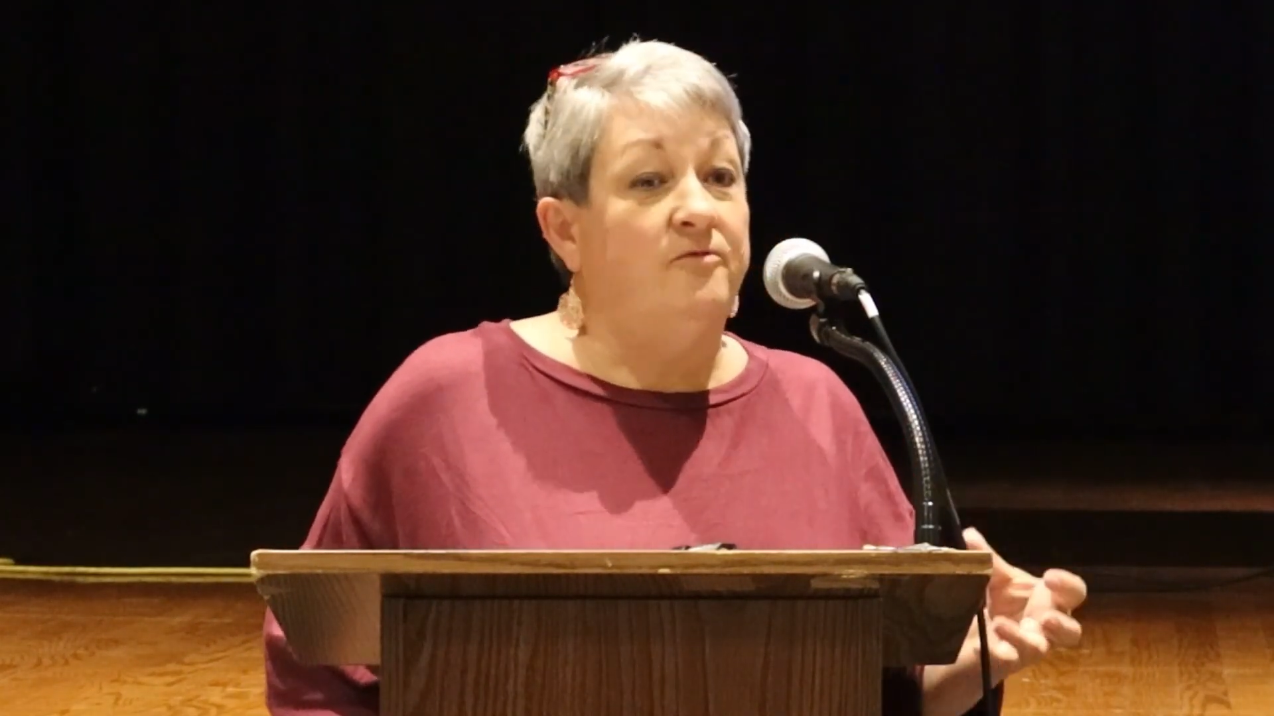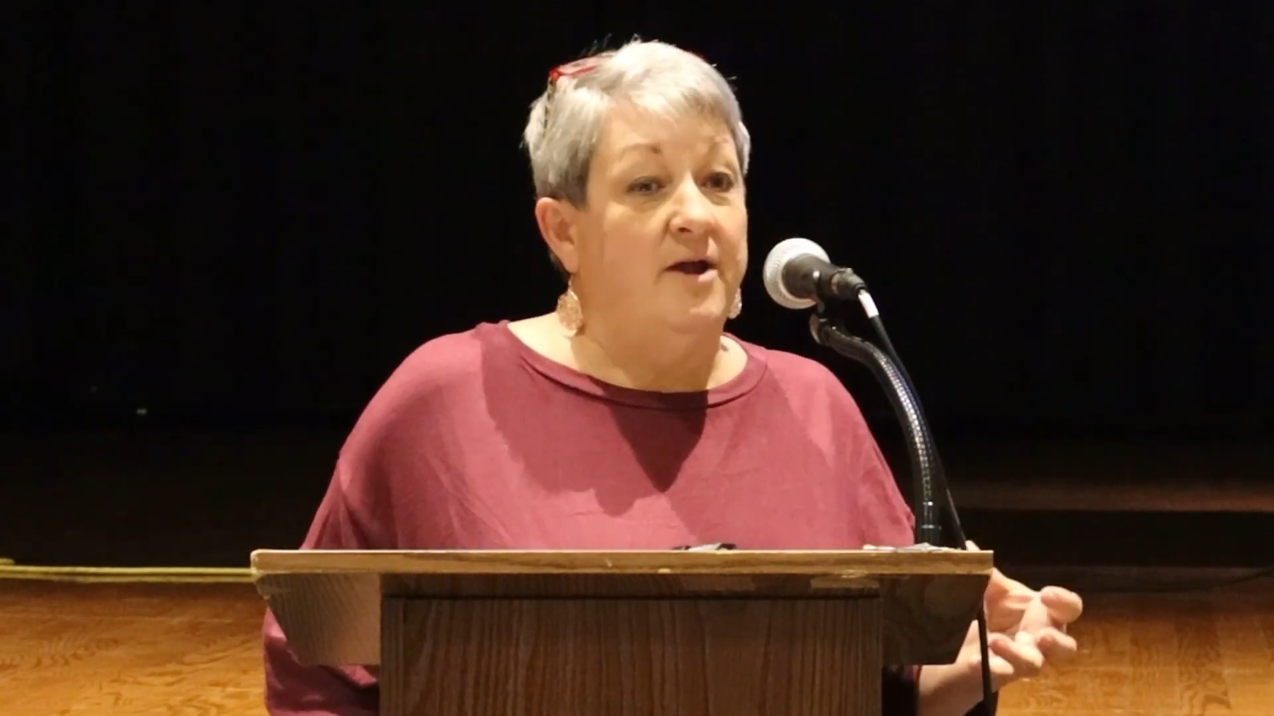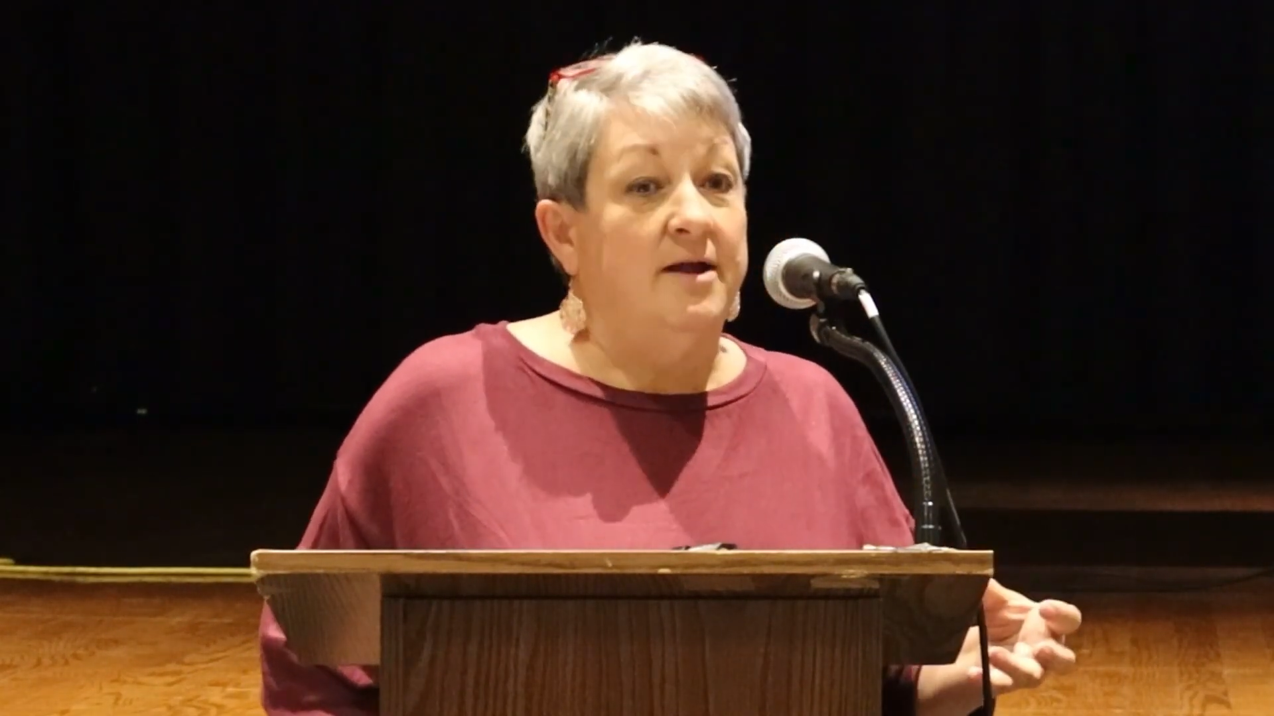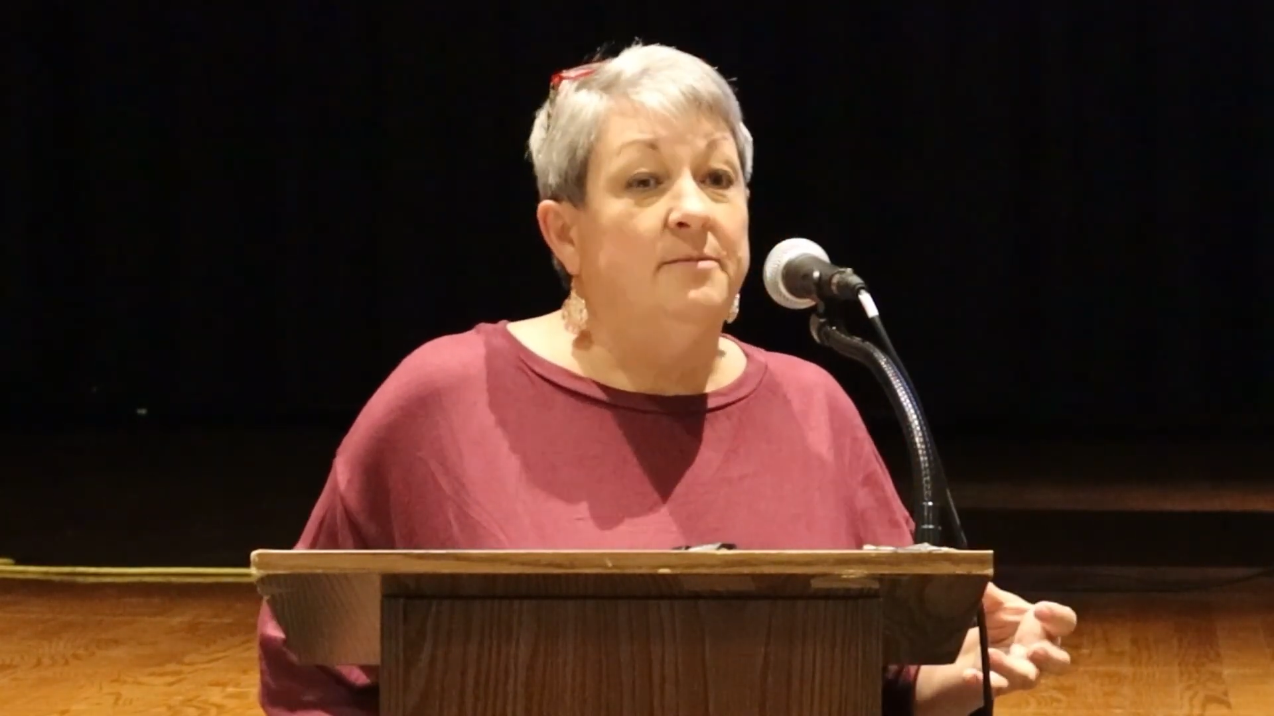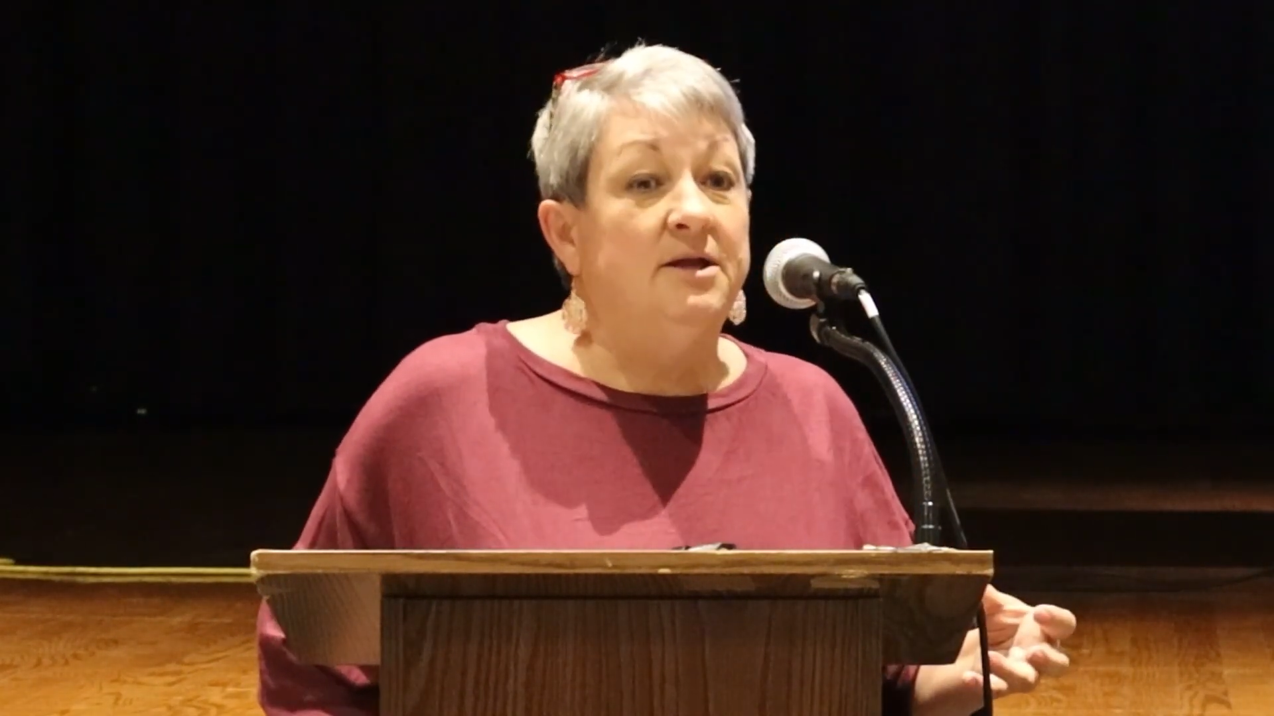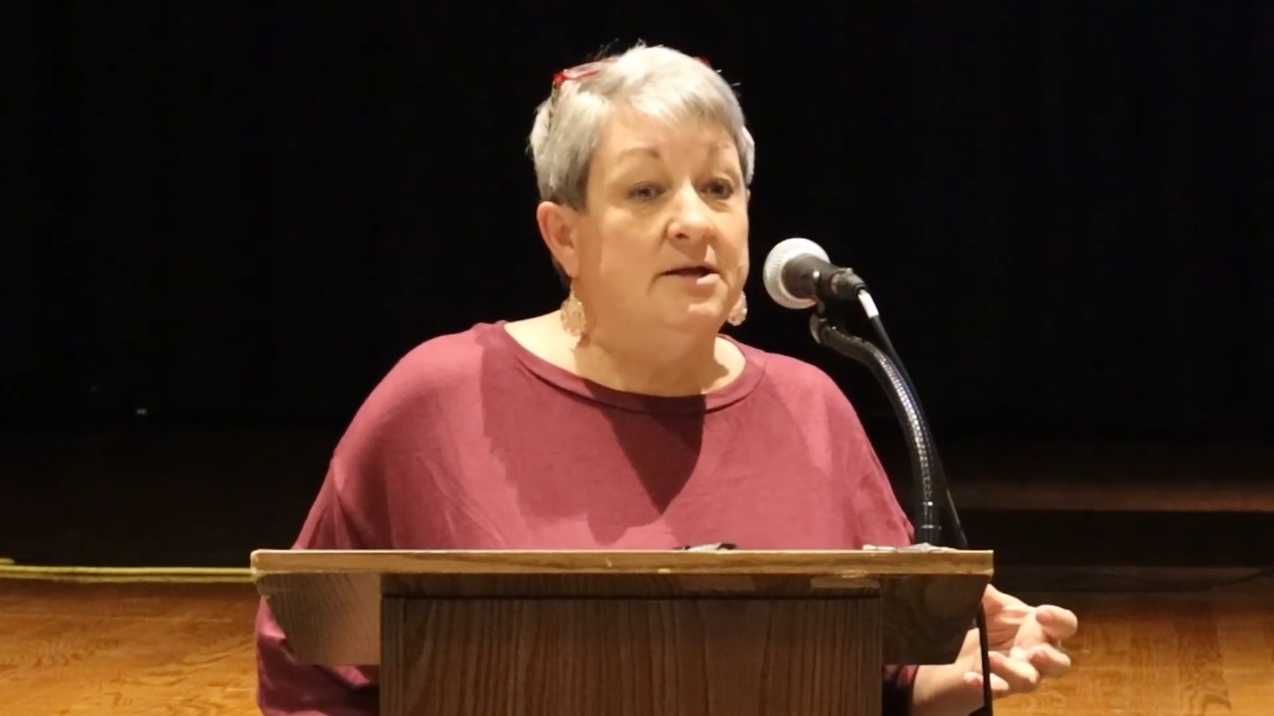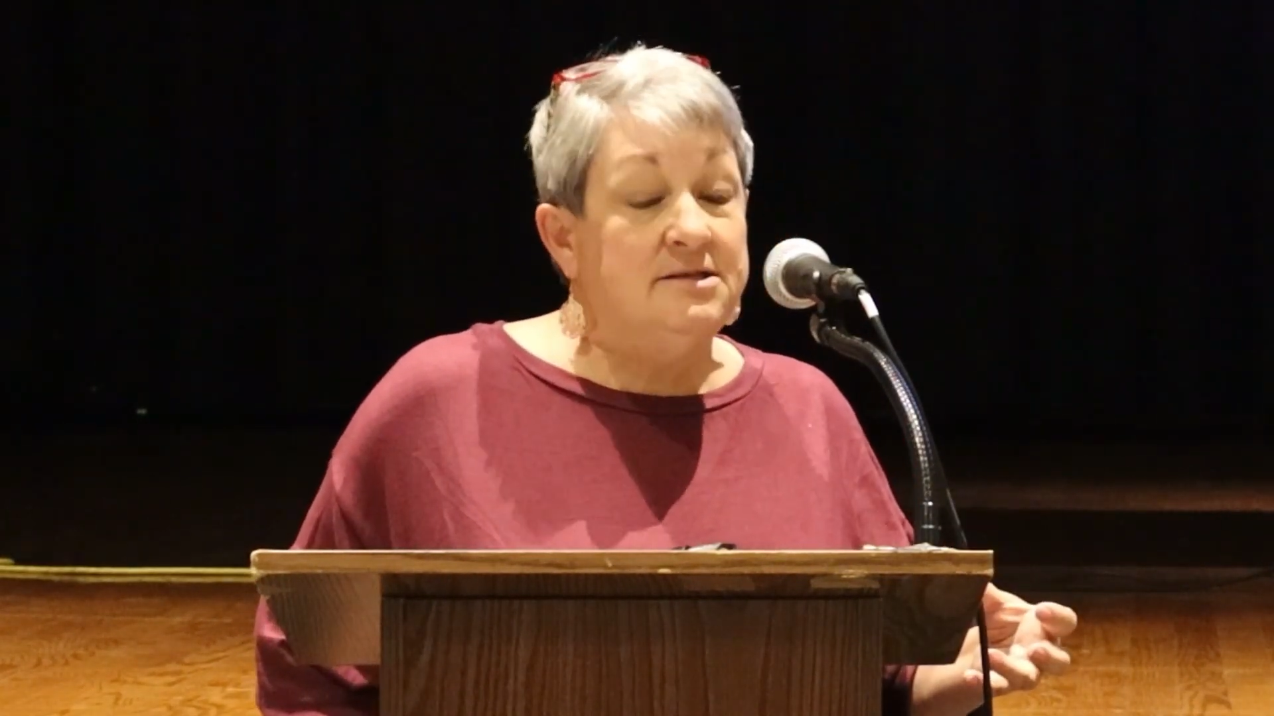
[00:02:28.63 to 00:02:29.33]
Family